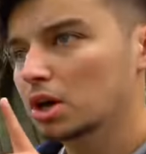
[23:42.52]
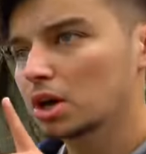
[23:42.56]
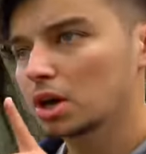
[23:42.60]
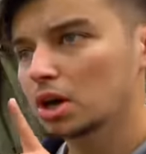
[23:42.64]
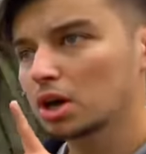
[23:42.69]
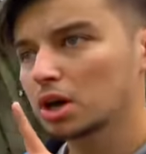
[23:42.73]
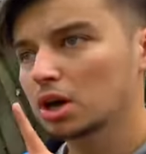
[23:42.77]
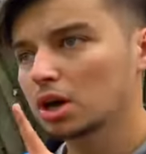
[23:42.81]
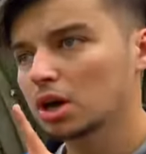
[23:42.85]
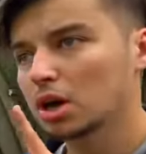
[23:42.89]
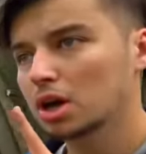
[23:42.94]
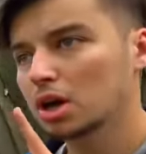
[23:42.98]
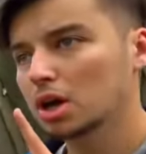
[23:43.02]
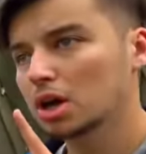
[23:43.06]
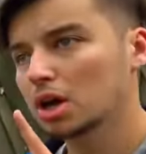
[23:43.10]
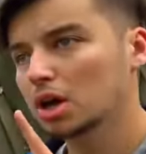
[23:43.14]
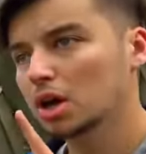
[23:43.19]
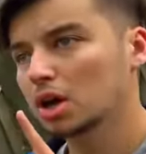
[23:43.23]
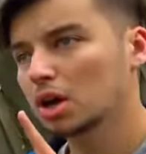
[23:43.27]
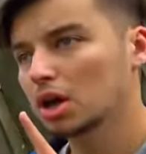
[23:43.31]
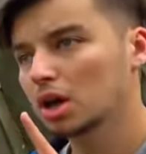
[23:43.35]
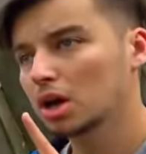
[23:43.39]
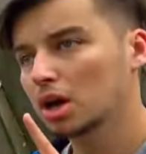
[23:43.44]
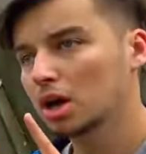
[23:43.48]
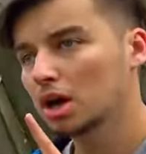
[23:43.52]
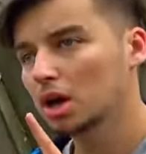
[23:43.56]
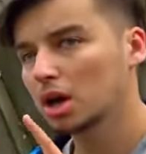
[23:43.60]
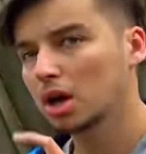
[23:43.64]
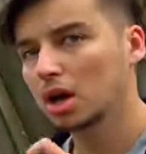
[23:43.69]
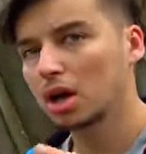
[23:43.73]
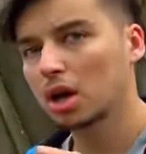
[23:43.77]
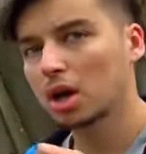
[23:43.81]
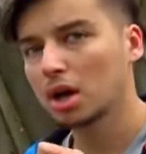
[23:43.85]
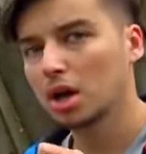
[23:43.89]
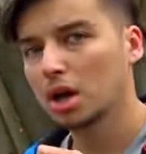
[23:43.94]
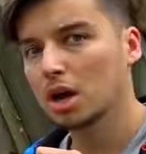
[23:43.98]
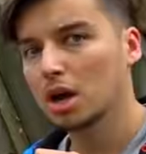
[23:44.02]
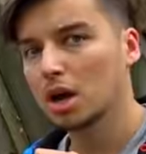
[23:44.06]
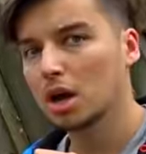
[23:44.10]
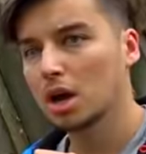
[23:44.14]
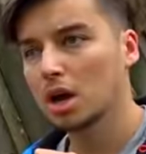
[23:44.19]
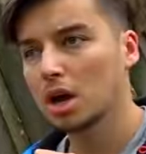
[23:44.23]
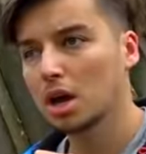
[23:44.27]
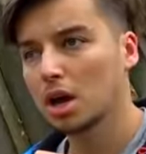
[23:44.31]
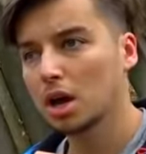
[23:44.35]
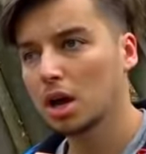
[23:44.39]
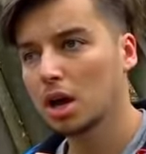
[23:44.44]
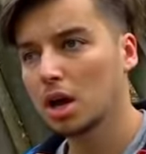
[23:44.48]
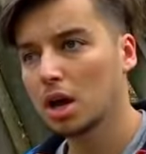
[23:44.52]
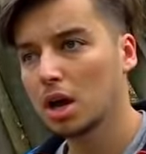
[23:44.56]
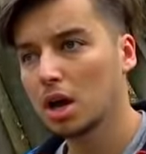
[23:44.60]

(silence)